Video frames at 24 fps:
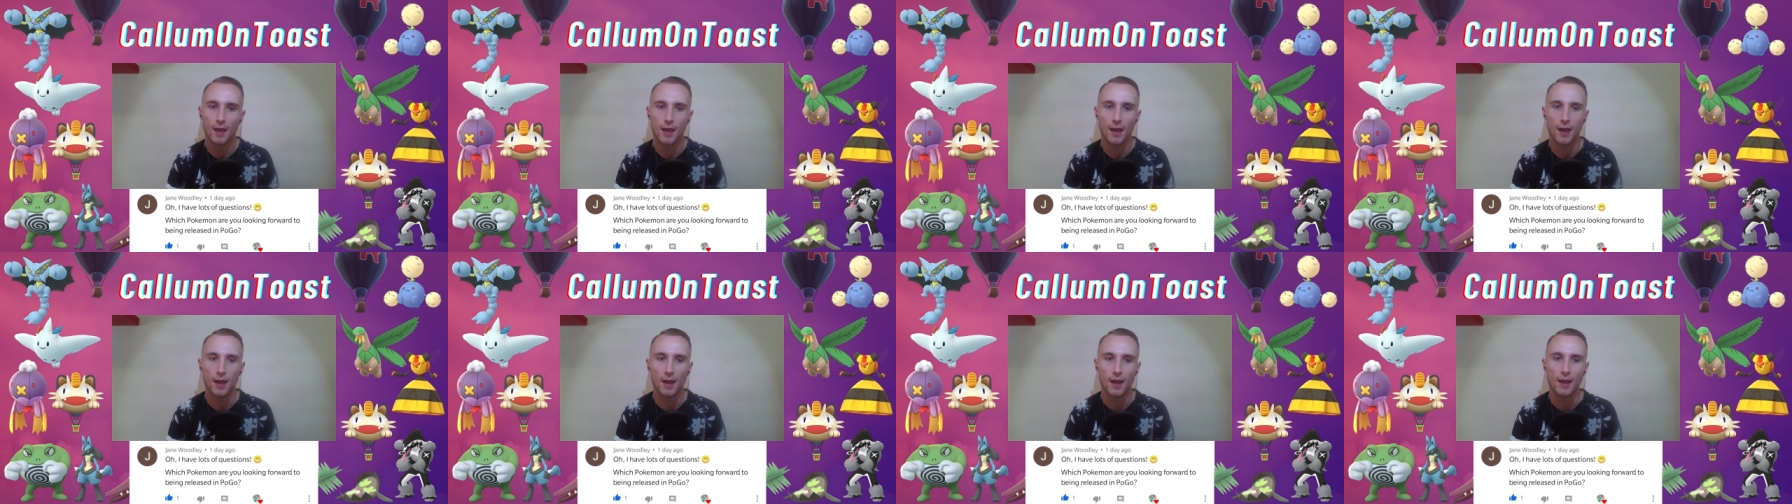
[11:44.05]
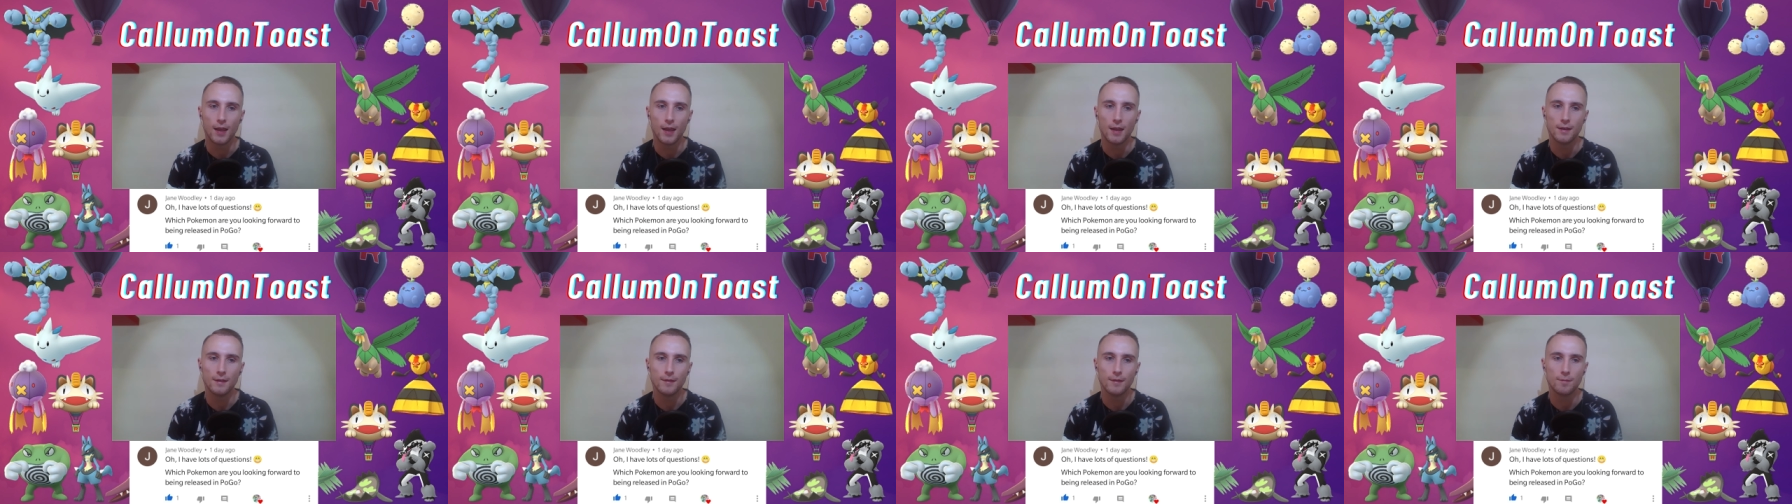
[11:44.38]

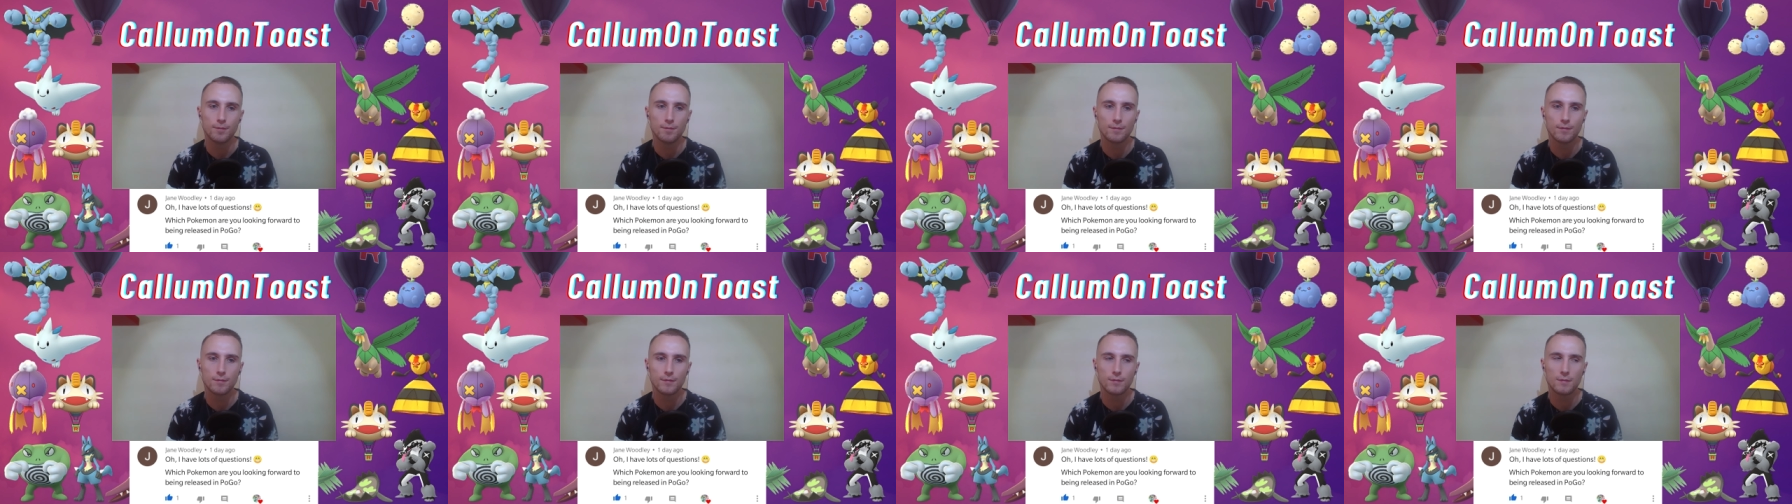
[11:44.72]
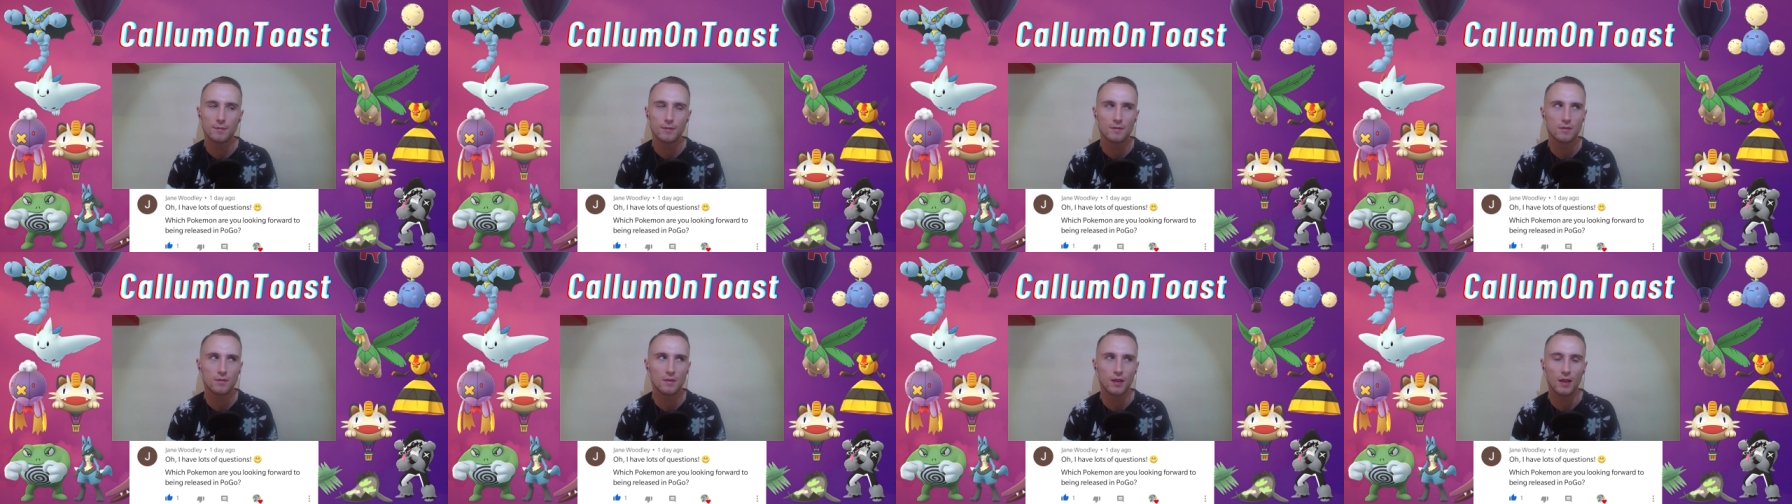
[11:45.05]
and
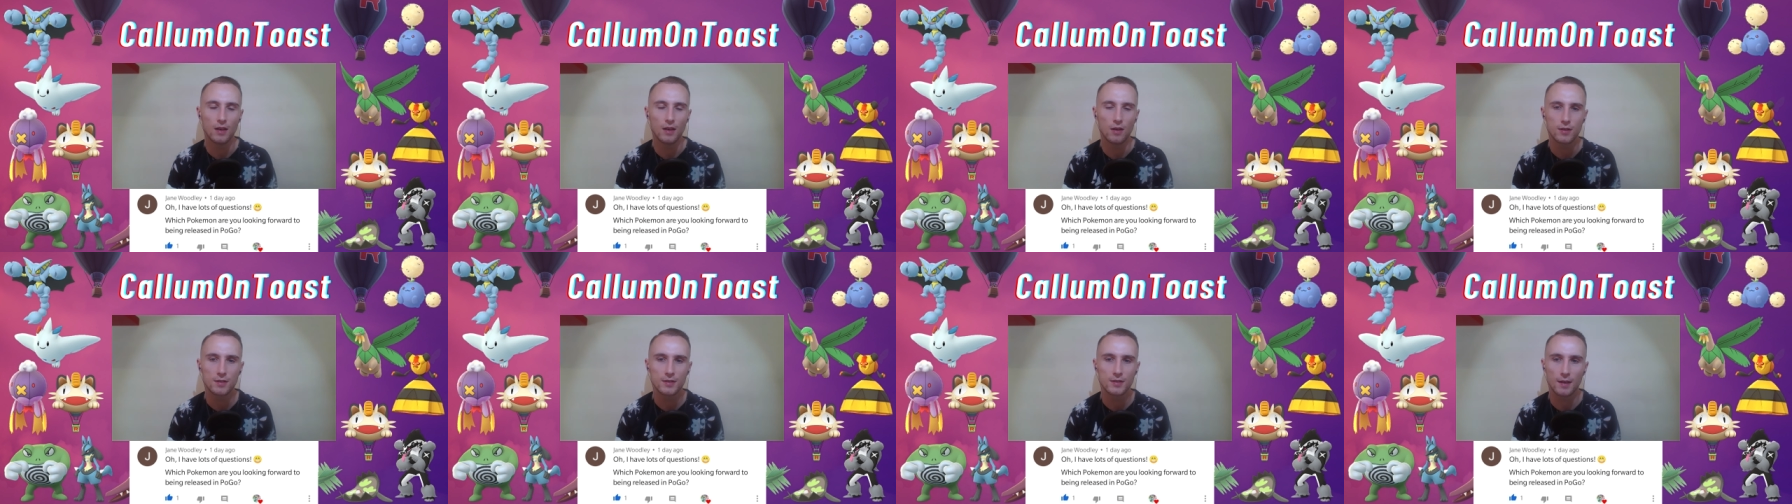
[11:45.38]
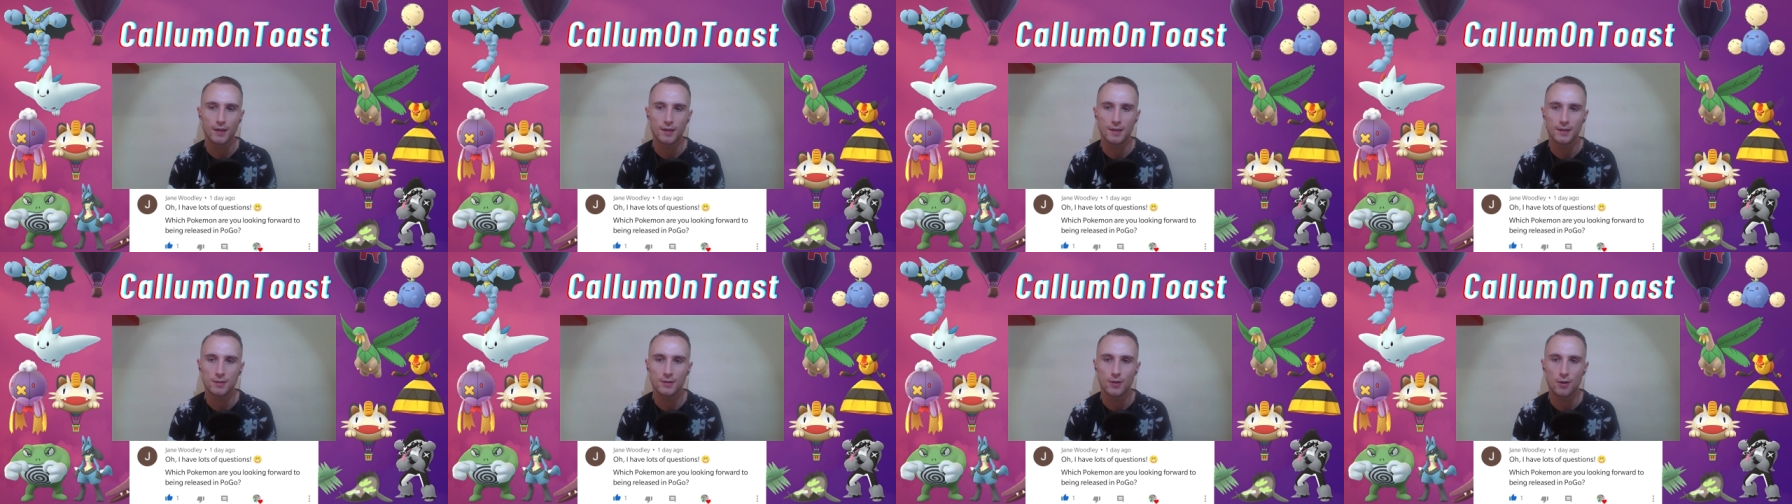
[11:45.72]
it looks
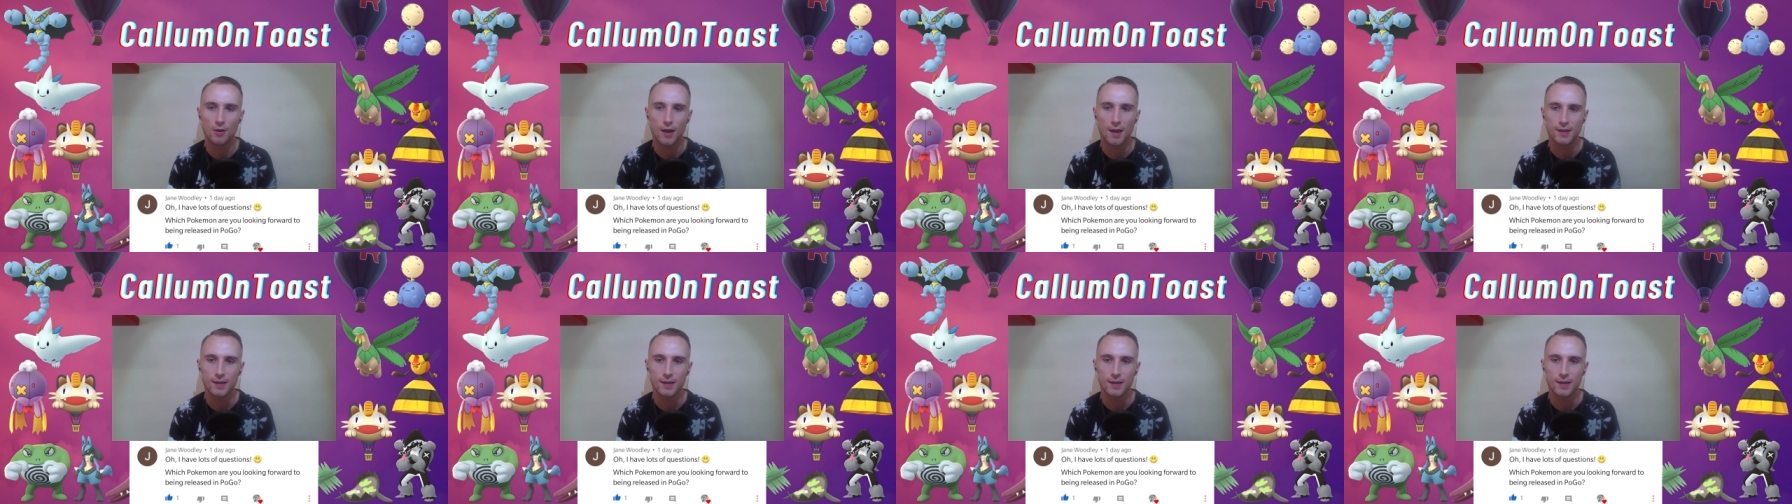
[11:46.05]
like it's got